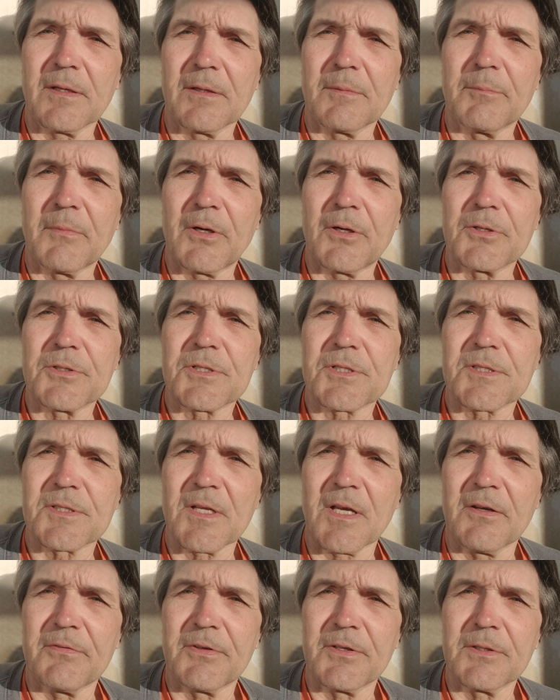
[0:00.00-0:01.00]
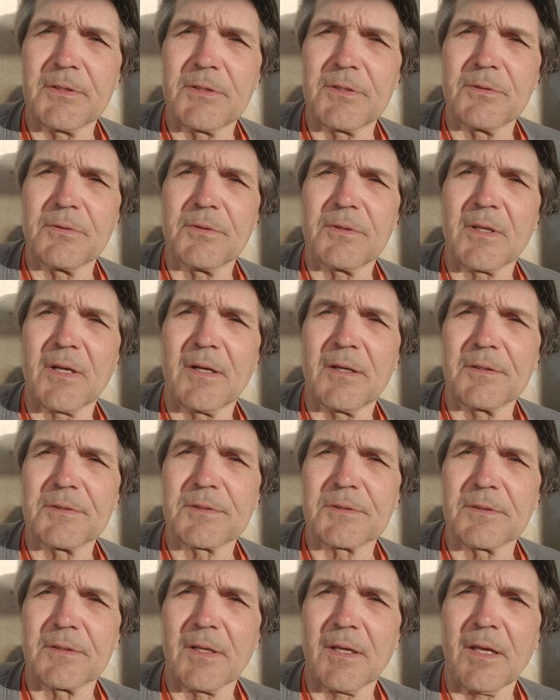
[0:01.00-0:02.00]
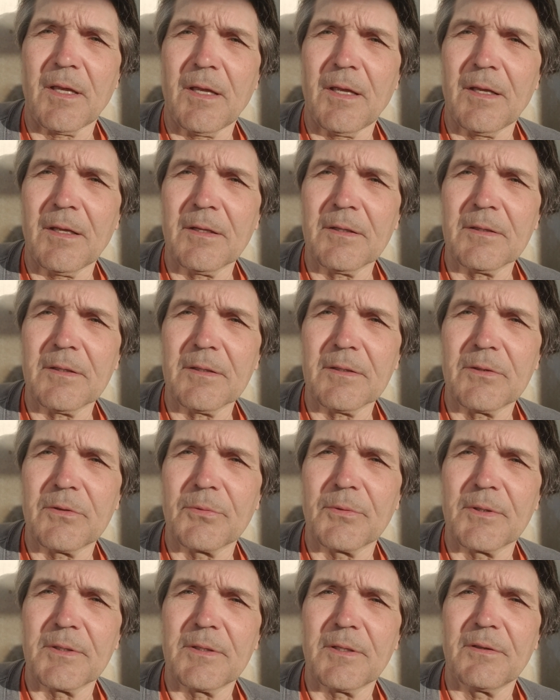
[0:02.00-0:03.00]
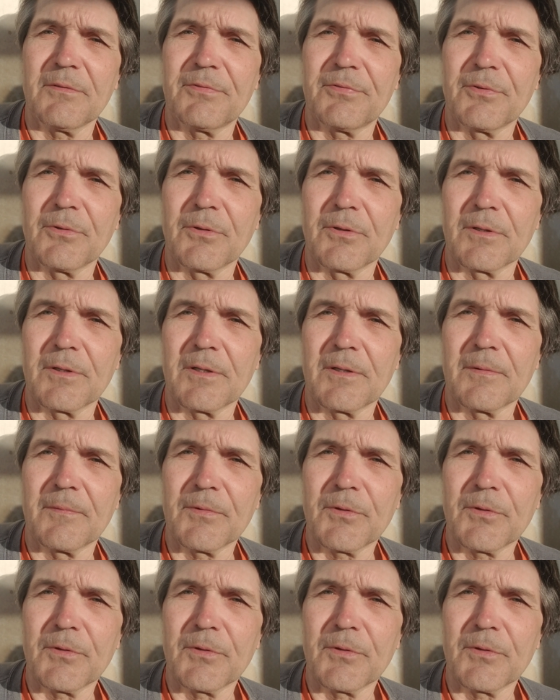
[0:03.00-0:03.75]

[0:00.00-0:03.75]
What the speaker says: March 7, 2024.